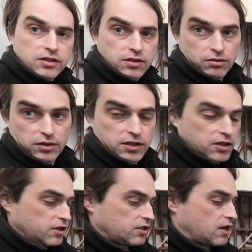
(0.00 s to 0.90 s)
So this
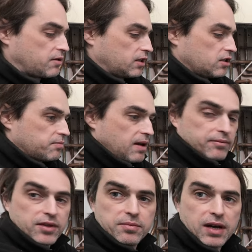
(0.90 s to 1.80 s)
is this area, this
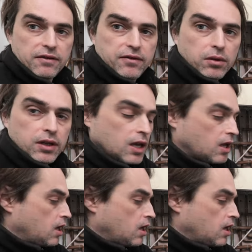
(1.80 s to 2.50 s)
pump, this manifold.